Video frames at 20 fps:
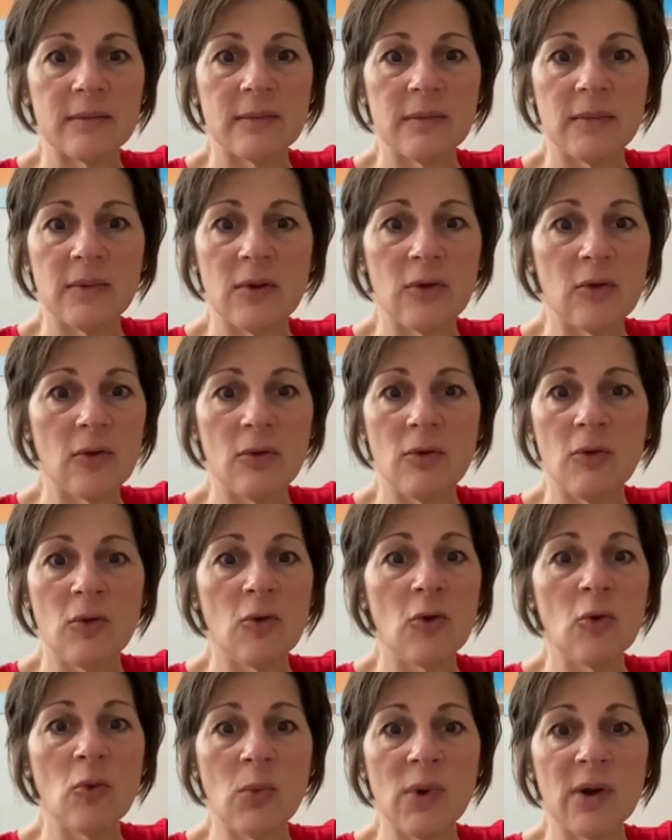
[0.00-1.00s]

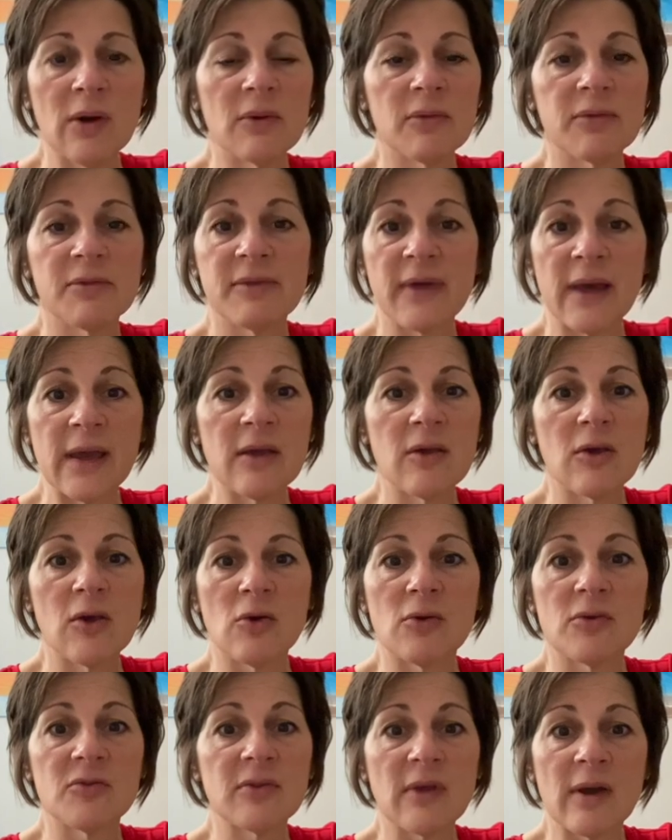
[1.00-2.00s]
You will thank
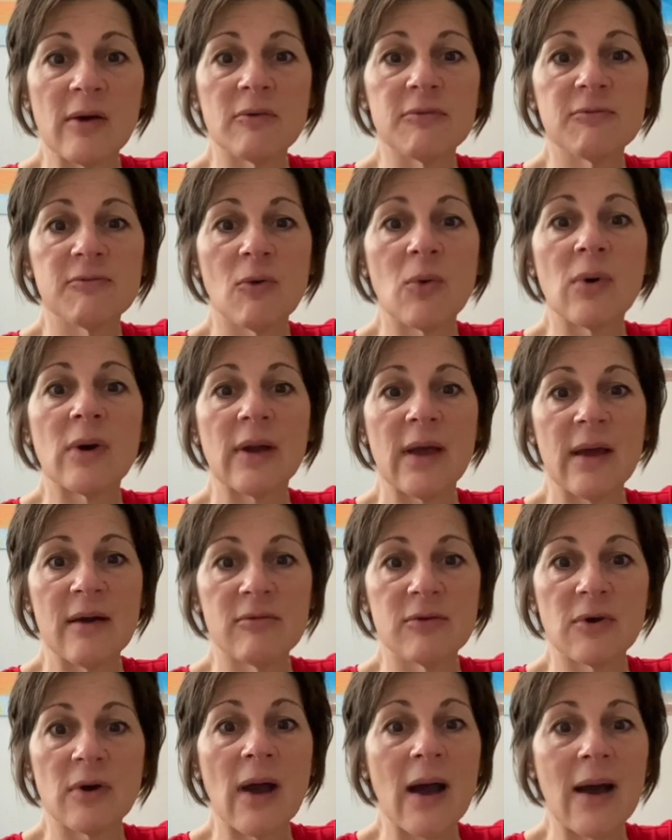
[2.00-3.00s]
yourself
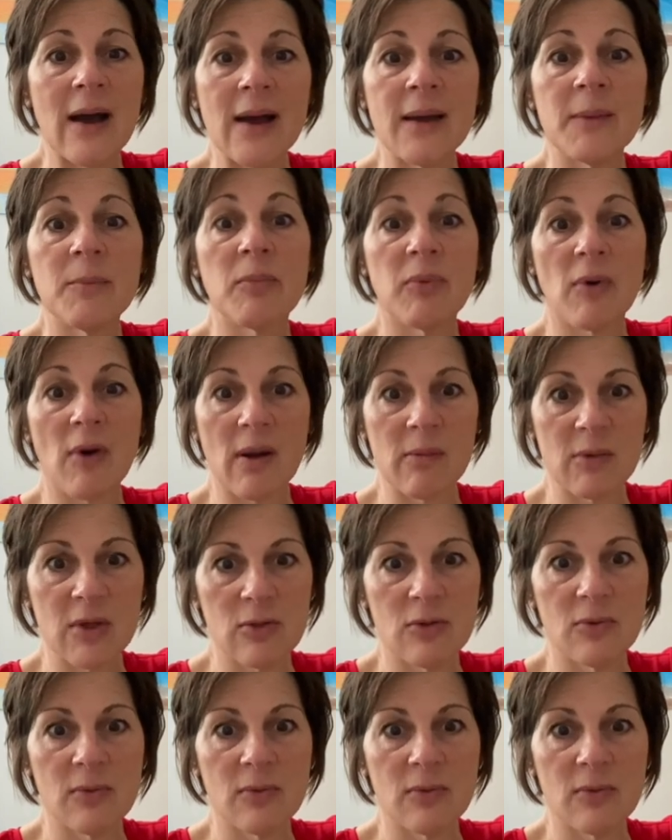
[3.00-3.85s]
forever. I promise you